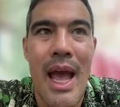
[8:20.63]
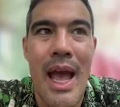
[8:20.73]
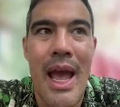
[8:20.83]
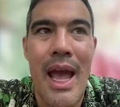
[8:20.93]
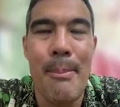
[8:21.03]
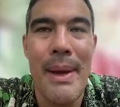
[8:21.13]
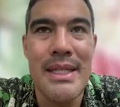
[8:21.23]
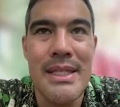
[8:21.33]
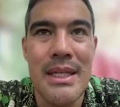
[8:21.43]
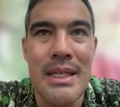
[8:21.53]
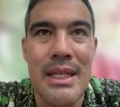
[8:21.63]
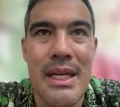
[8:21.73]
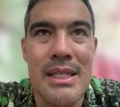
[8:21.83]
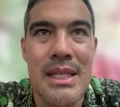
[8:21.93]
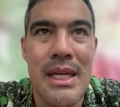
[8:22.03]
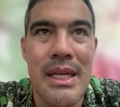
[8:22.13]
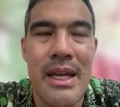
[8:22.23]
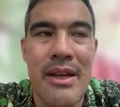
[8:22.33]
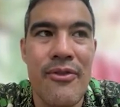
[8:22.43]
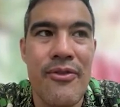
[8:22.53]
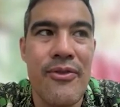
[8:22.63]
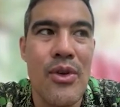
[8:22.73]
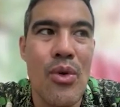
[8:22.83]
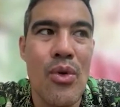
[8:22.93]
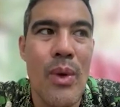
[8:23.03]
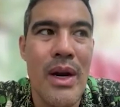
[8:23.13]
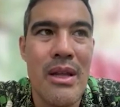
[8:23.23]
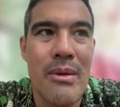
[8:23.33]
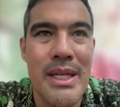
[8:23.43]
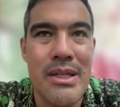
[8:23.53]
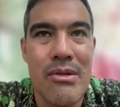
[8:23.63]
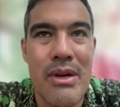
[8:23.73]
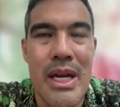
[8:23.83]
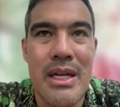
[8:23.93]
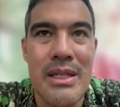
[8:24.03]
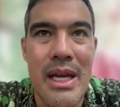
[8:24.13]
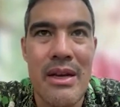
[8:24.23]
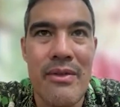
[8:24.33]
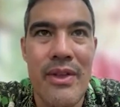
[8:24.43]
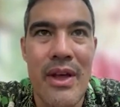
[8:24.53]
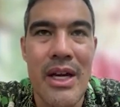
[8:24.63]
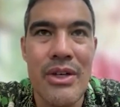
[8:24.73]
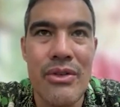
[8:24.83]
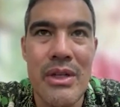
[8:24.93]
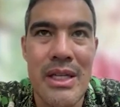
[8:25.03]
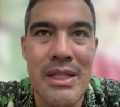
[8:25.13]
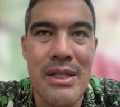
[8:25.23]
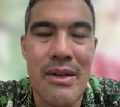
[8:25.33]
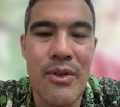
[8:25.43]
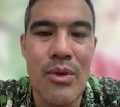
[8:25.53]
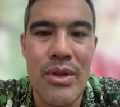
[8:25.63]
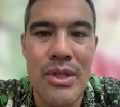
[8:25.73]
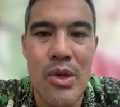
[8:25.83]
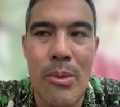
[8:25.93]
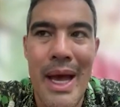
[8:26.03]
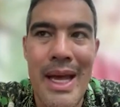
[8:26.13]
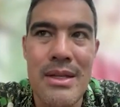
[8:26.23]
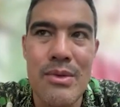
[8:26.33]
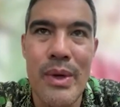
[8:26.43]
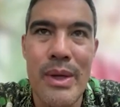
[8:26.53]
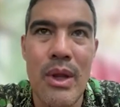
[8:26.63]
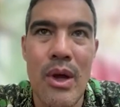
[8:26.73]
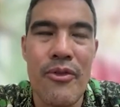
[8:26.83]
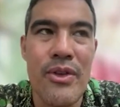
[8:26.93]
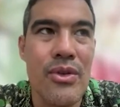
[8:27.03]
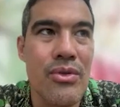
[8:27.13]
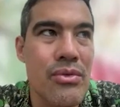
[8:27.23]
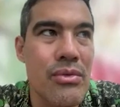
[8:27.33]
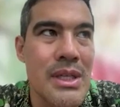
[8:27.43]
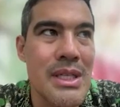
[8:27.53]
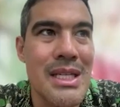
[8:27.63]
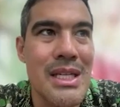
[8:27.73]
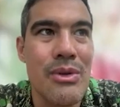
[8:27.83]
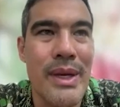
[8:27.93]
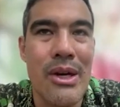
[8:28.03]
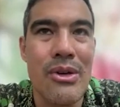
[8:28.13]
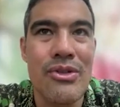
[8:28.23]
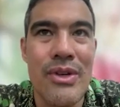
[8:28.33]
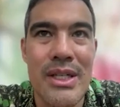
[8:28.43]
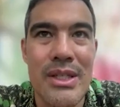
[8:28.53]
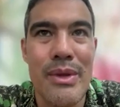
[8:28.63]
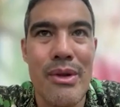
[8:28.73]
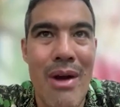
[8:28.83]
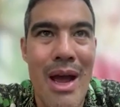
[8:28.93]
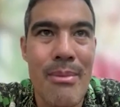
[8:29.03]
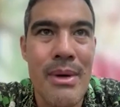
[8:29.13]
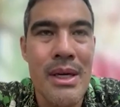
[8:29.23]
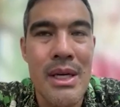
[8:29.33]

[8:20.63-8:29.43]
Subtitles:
And basically they said, if you're one of the best creators out of the 100, as in if you're on the top 8, we will offer you continuing contracts with Grab.